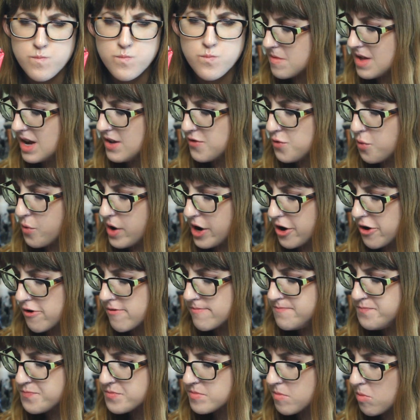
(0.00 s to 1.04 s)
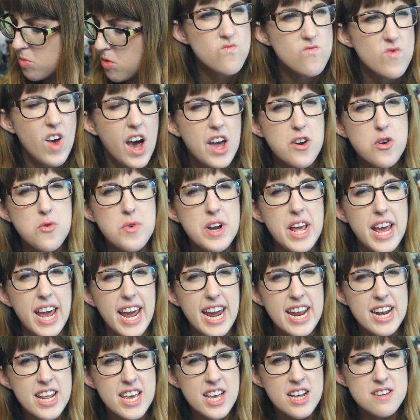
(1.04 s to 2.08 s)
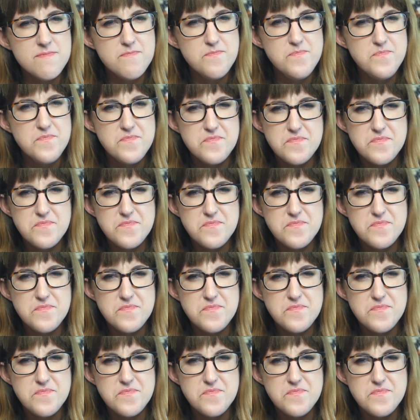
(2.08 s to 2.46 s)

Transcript: That's weird. I don't hate it,